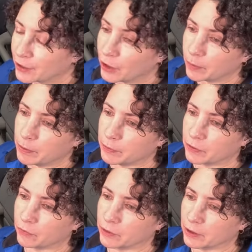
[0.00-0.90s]
a lot of people
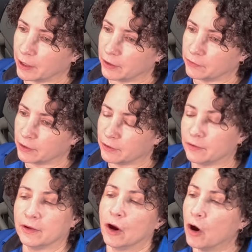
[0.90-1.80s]
don't realize they
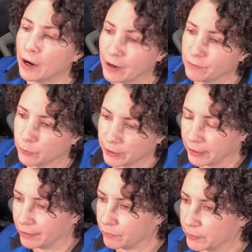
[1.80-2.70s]
say, oh, I have no heat,
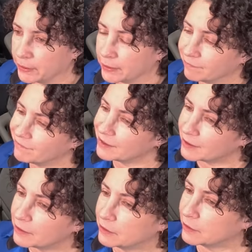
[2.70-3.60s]
I have no heat.
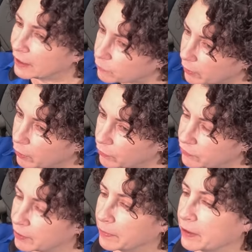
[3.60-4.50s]
Well, that's why I always
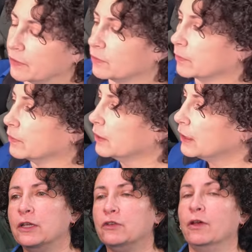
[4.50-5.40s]
say to my customer,
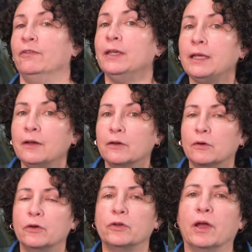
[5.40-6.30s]
do you have heat
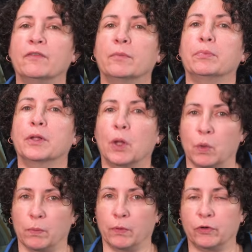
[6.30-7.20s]
or do you have a
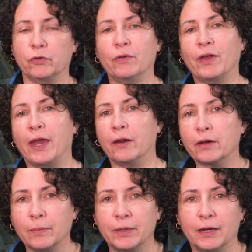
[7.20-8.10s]
blower motor? Do you have air
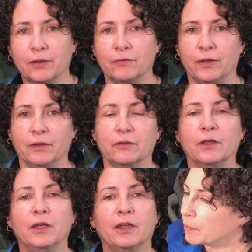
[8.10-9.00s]
coming out of the vents?
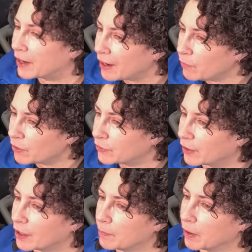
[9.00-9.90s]
But I want to
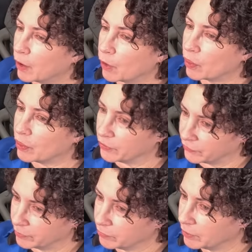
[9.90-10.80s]
talk about the
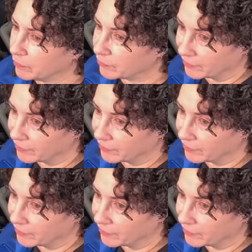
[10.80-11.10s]
symptoms